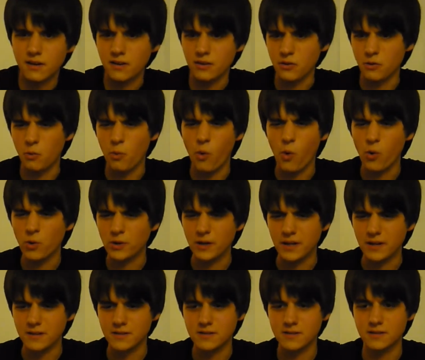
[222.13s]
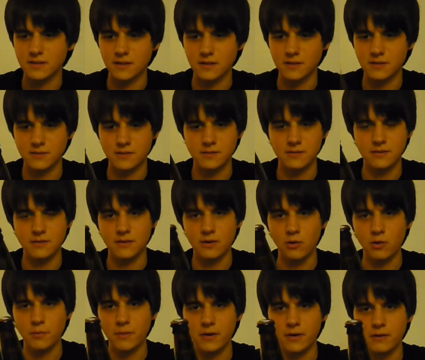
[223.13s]
warnings, as all
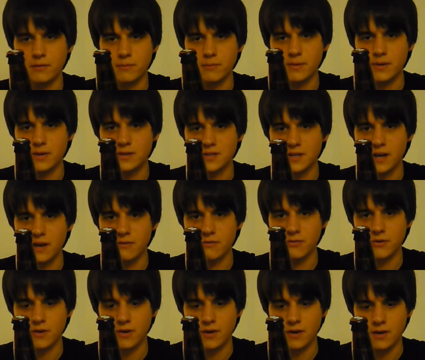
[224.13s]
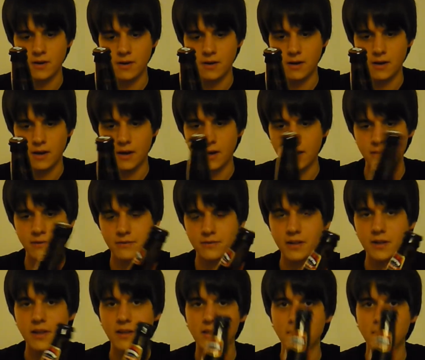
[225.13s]
American beers have. And I like